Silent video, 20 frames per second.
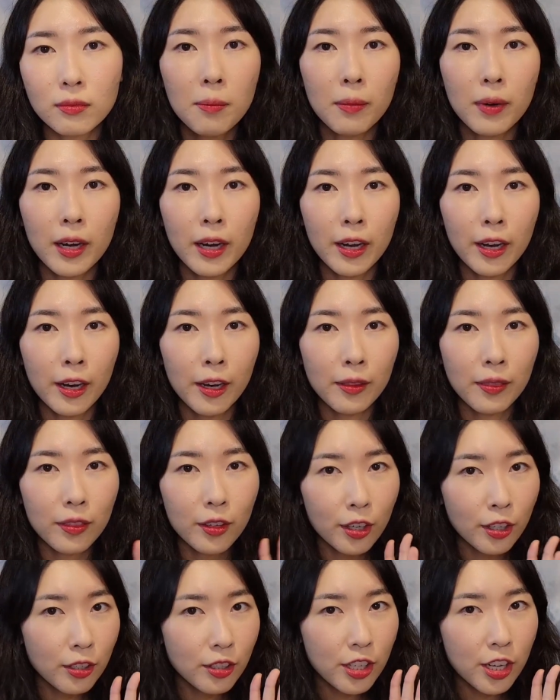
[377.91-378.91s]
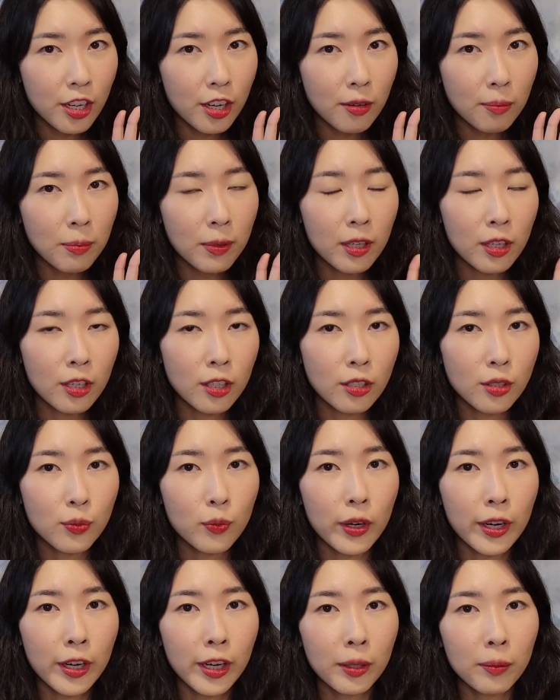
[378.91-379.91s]
My third tip is
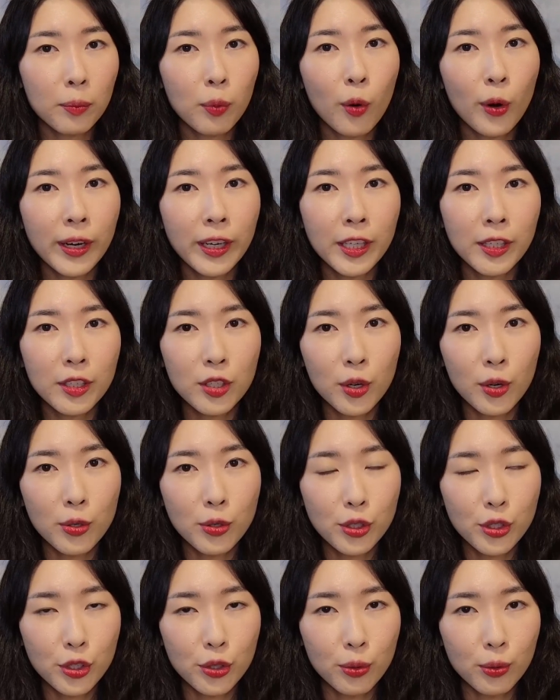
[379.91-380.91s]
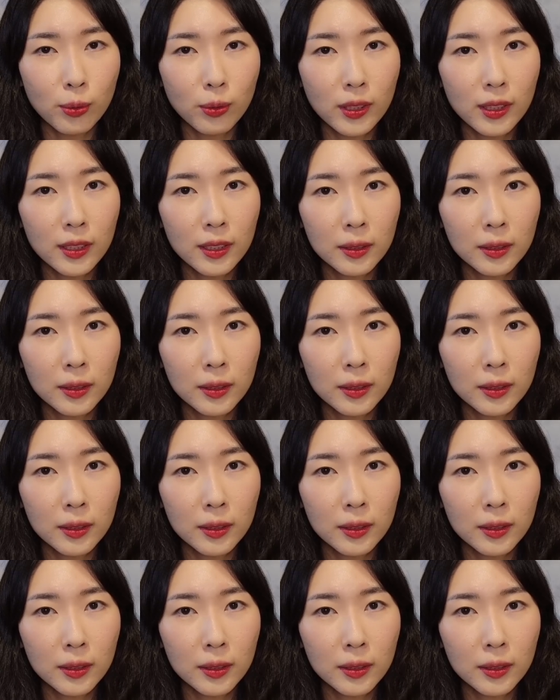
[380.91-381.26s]
wearing pointed toe shoes.